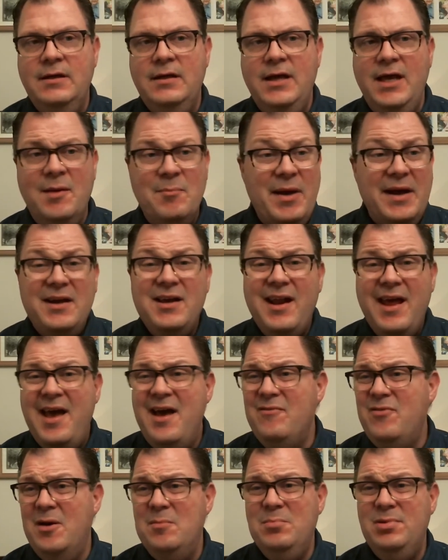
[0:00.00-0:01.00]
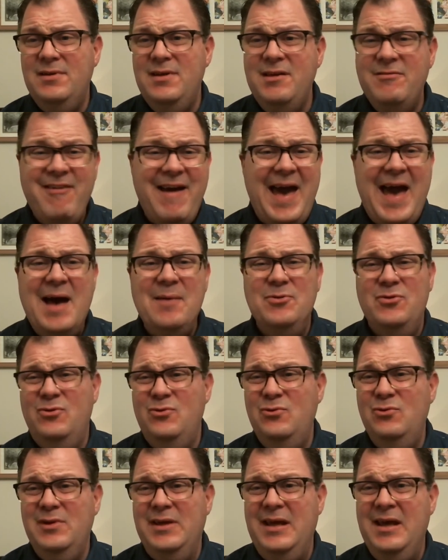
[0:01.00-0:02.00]
Am I going to have unbelief?
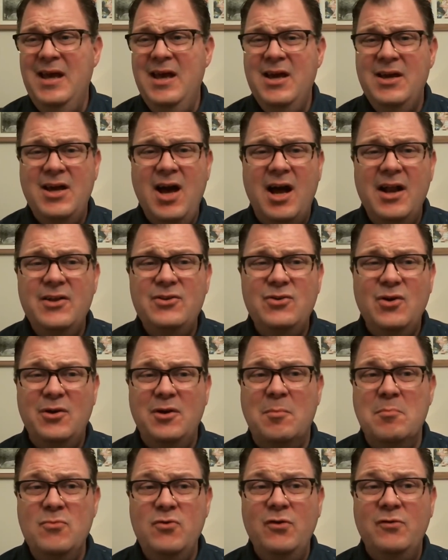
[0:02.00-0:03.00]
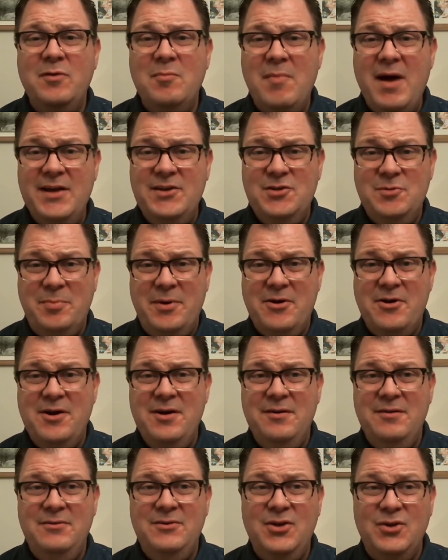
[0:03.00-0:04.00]
Absolutely. God is going to move in my spirit
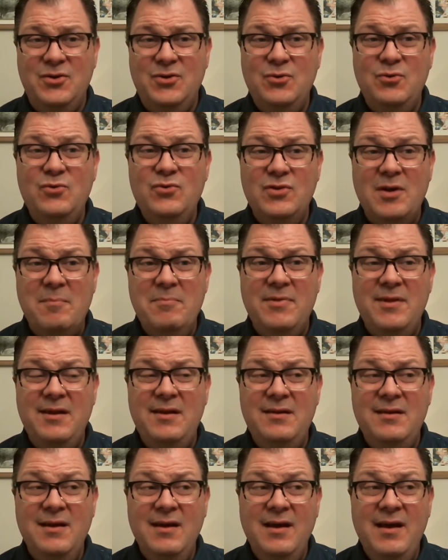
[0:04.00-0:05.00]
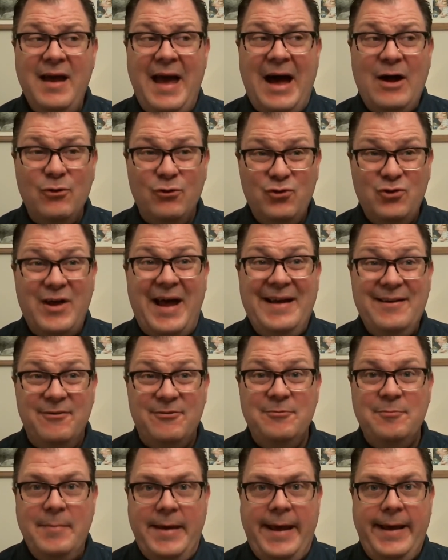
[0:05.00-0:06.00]
to do something outside
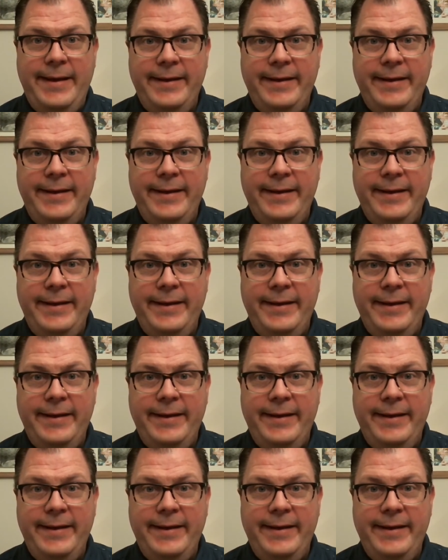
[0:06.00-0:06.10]
of me.